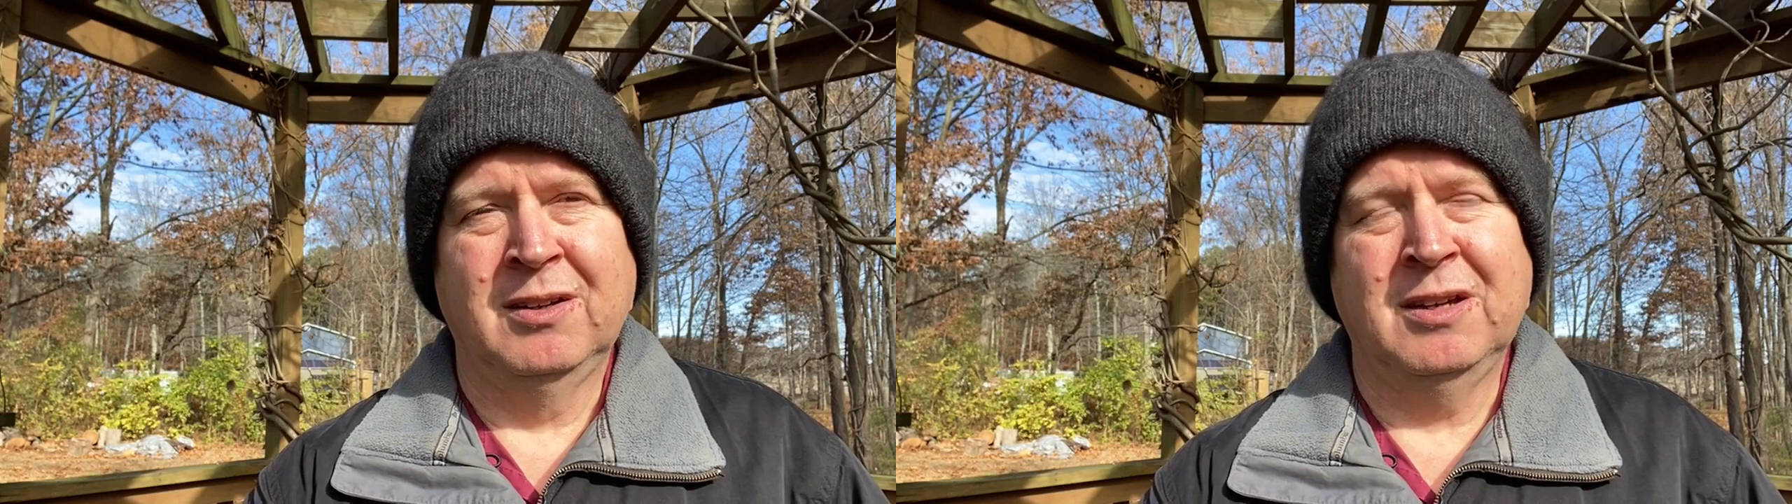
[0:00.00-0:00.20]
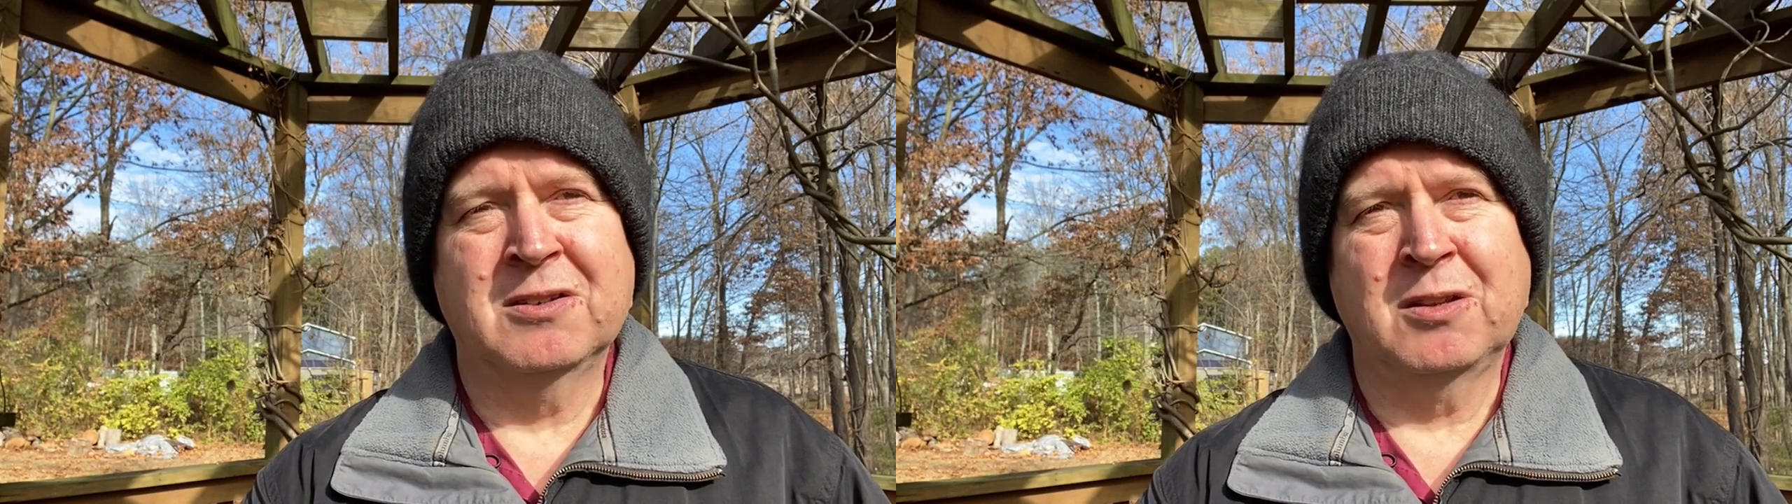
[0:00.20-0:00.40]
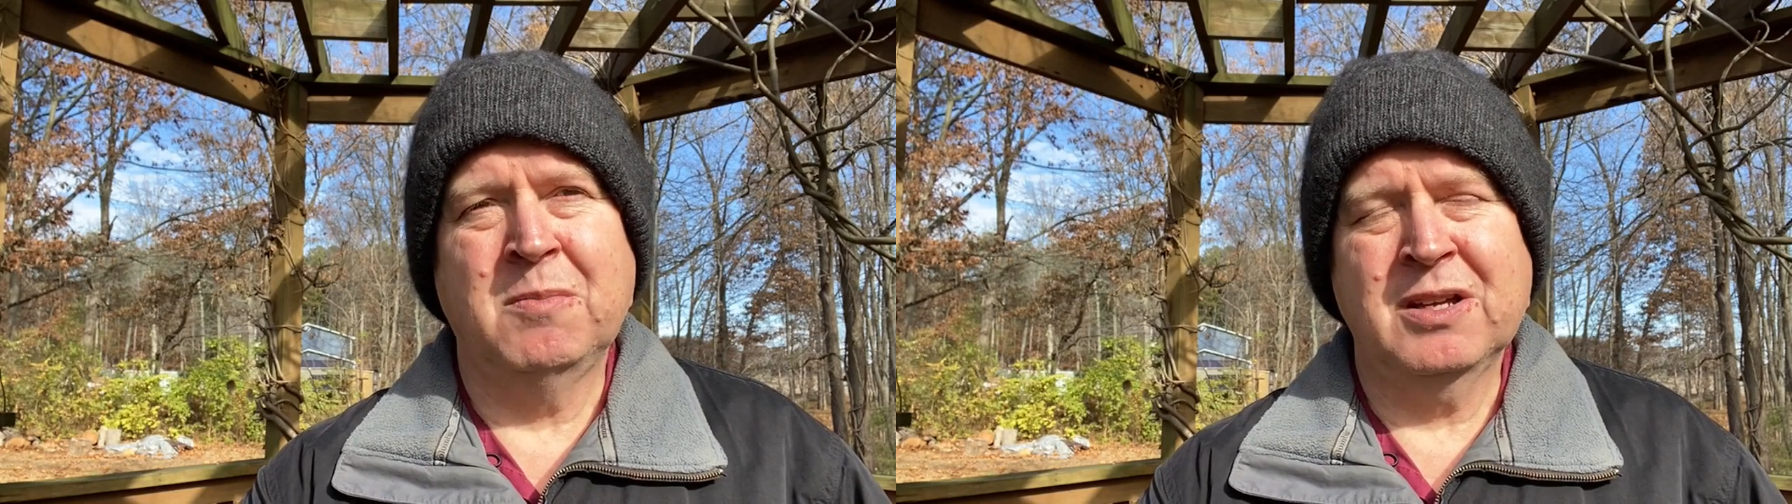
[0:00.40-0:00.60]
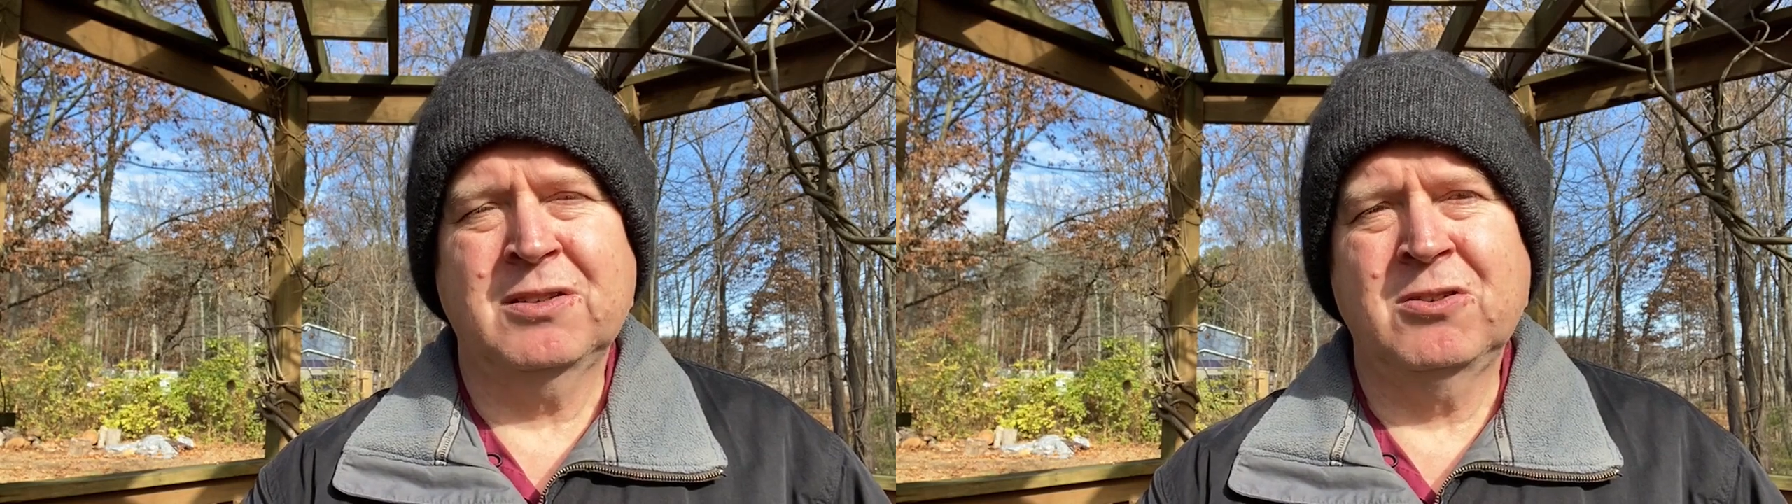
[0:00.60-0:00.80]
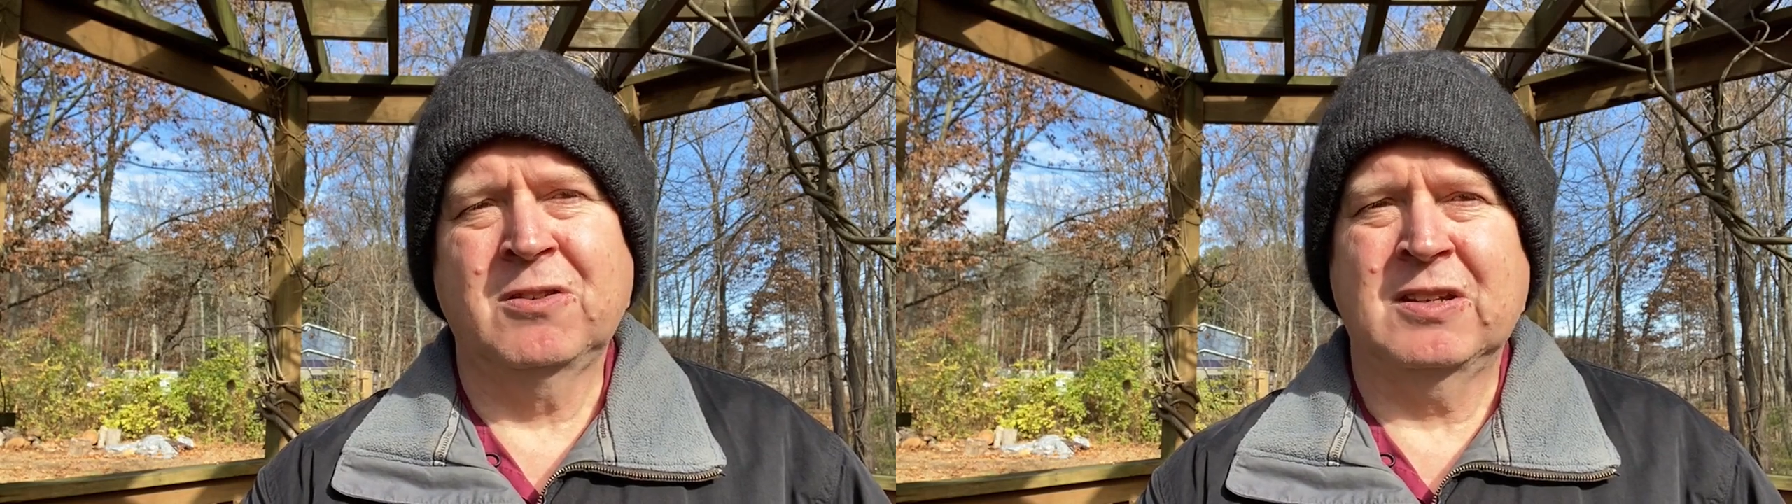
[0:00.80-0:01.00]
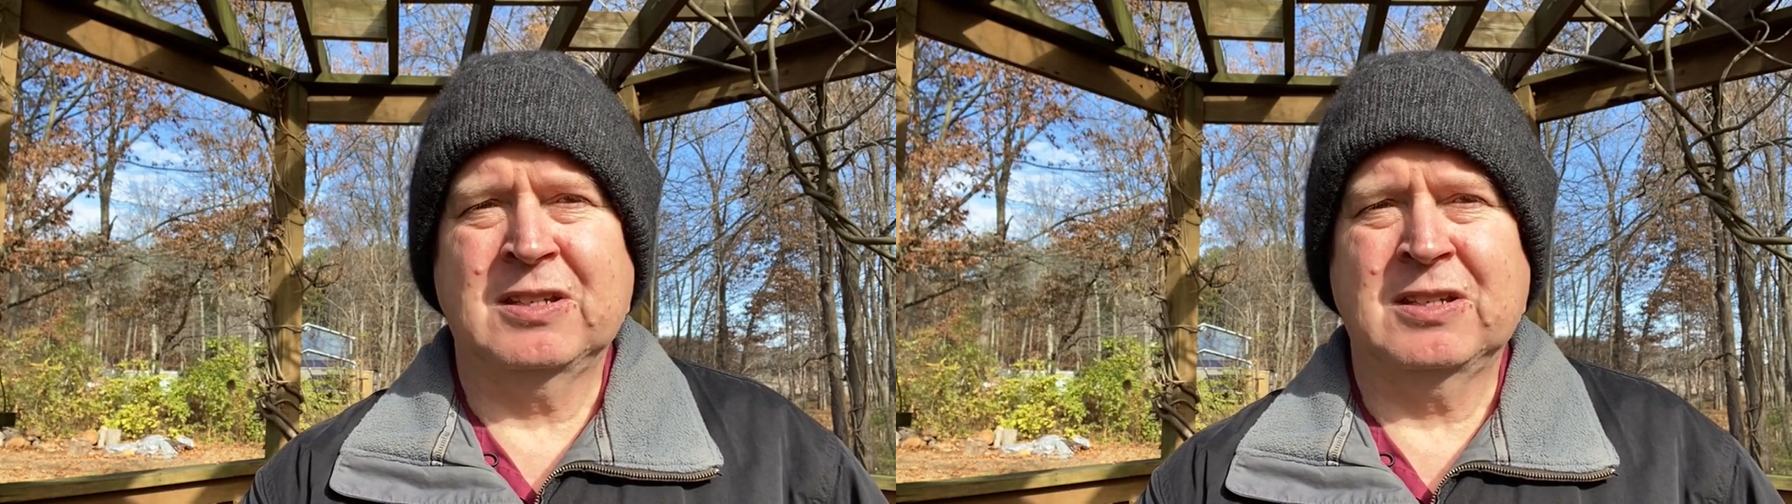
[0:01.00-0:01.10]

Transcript: is the message of the